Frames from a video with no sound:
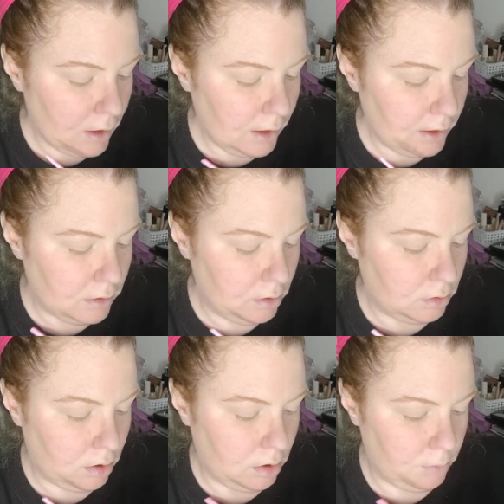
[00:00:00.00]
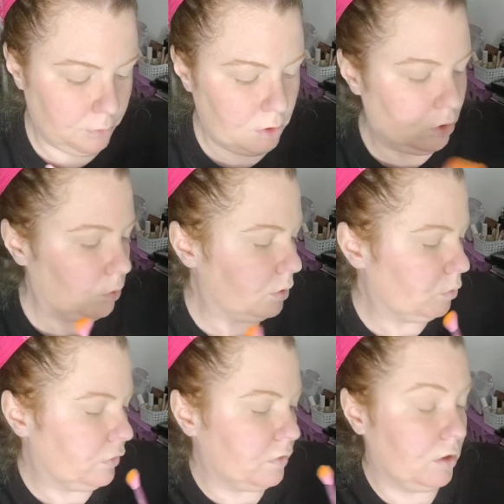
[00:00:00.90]
And I'm going to go in
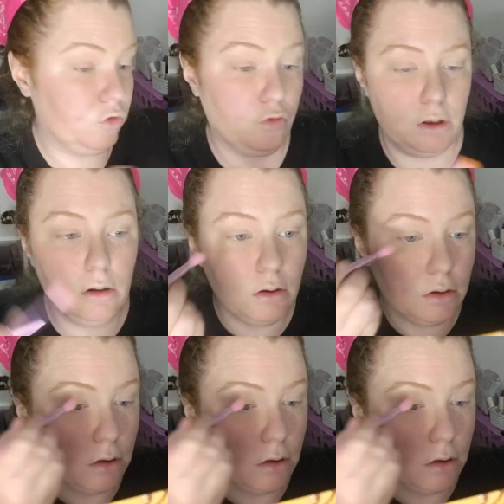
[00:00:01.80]
with Tangerine